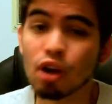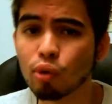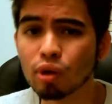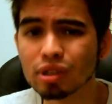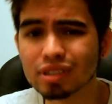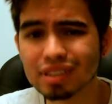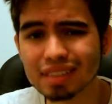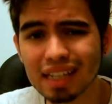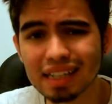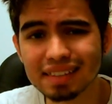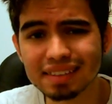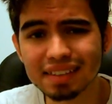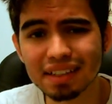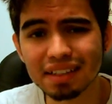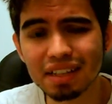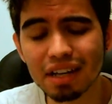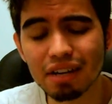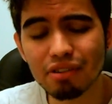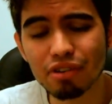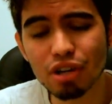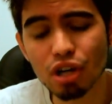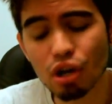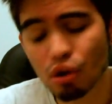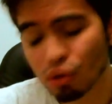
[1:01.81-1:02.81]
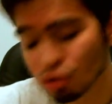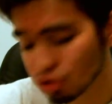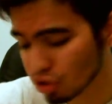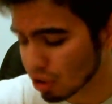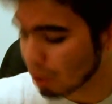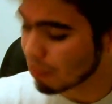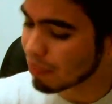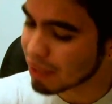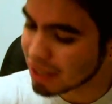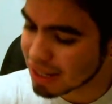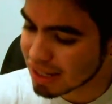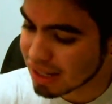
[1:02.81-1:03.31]
Worst case scenario,
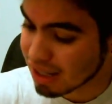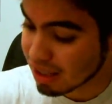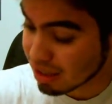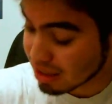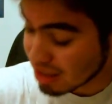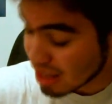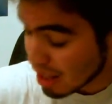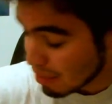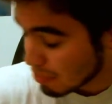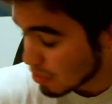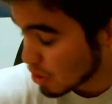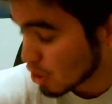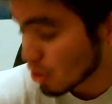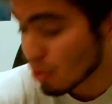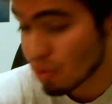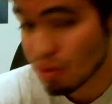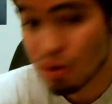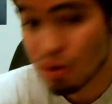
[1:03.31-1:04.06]
somebody kidnaps